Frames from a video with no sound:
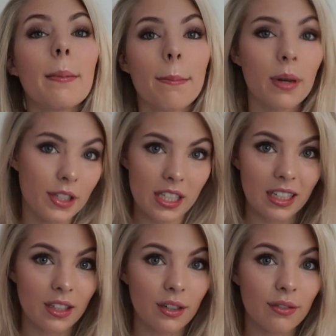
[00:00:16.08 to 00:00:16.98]
bloody
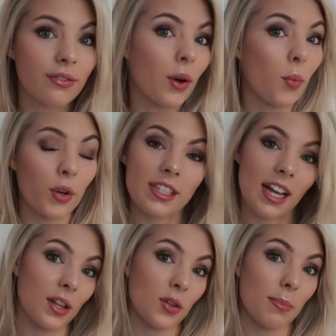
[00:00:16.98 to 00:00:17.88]
love and want to
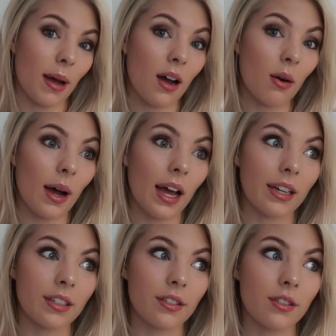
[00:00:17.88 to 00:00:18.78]
tell you about,
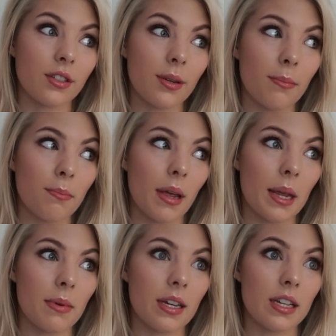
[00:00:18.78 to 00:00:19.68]
and
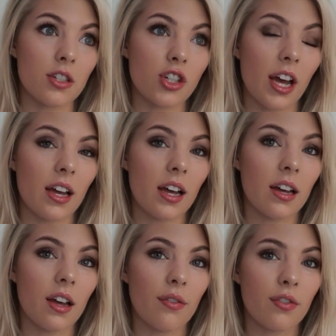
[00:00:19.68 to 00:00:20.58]
maybe share
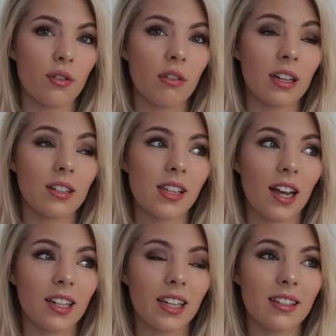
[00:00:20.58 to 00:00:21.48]
a few little
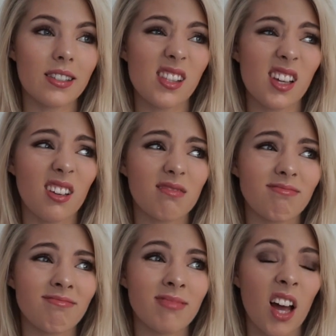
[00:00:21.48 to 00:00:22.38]
techniques that
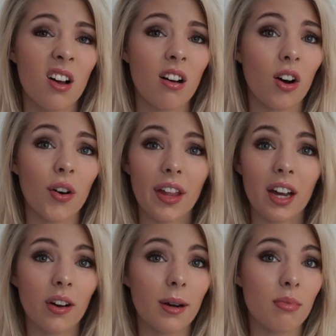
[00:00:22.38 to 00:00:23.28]
aren't that
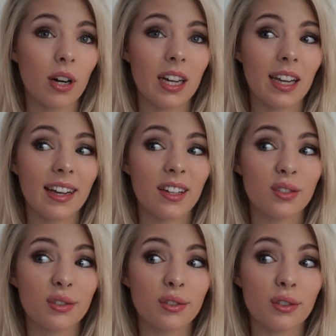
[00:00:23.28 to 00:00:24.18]
groundbreaking
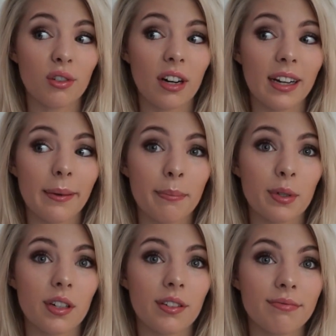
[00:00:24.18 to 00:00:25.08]
or great,
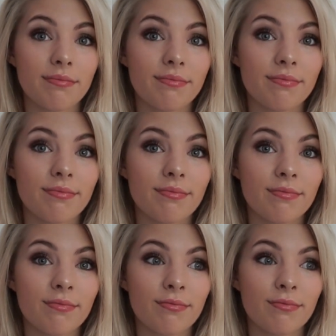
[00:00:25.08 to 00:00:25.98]
but
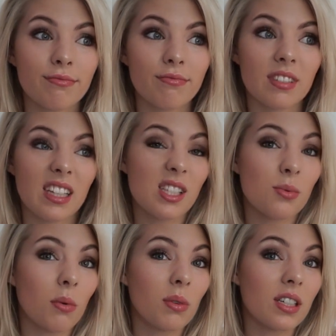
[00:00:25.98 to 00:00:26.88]
this is
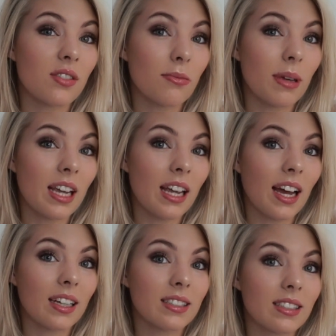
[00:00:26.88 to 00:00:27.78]
what works for me
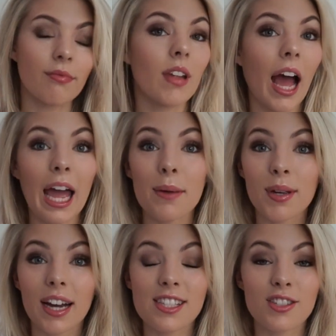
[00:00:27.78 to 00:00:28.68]
and I hope
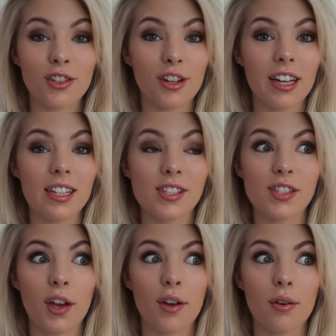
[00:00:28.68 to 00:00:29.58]
you guys enjoy it,
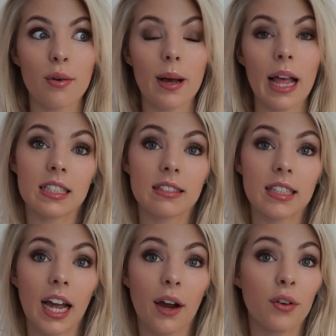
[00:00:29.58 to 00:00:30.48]
so
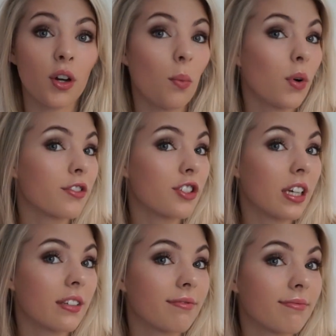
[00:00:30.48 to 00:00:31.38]
carry on
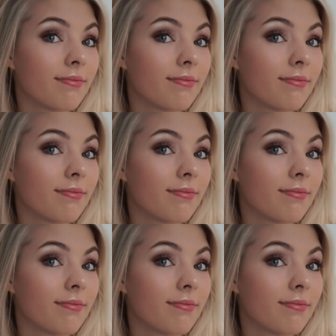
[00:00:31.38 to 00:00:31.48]
watching.